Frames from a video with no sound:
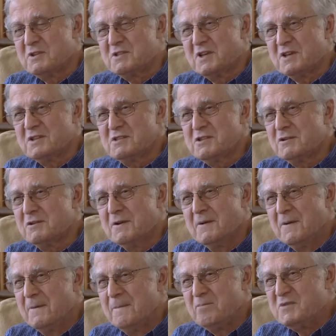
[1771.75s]
I said, "Is there a
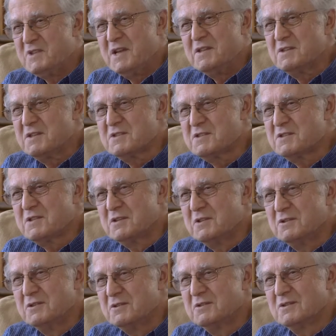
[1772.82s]
dentist
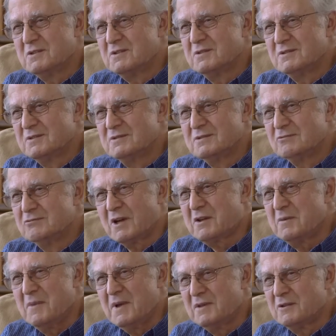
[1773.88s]
that you
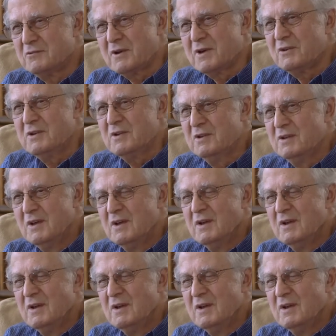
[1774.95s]
recommend around here?"